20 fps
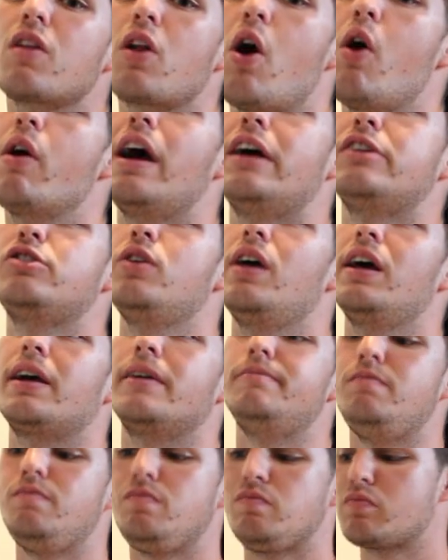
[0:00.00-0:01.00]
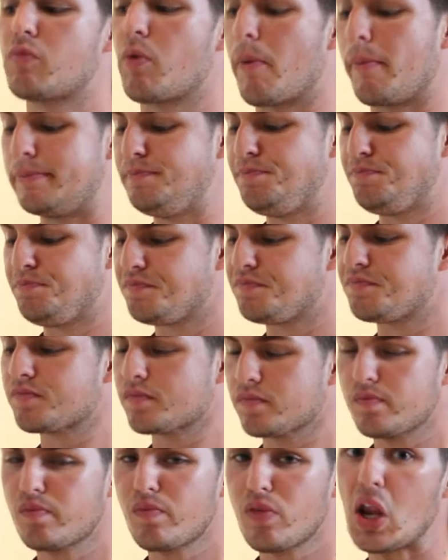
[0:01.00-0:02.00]
Okay, so like,
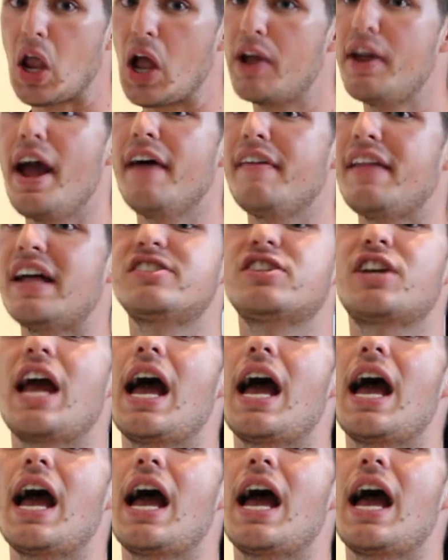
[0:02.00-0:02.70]
yeah, that's